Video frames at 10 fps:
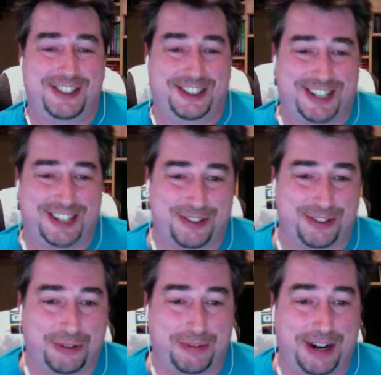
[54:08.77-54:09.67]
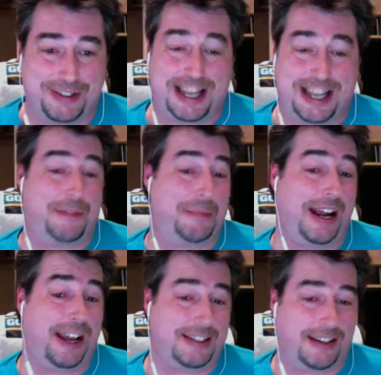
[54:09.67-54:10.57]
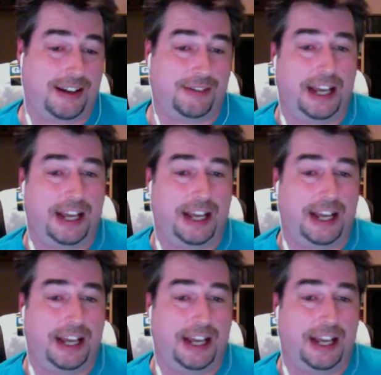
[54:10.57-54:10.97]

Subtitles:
ties is doing, but I was laughing my ass off. And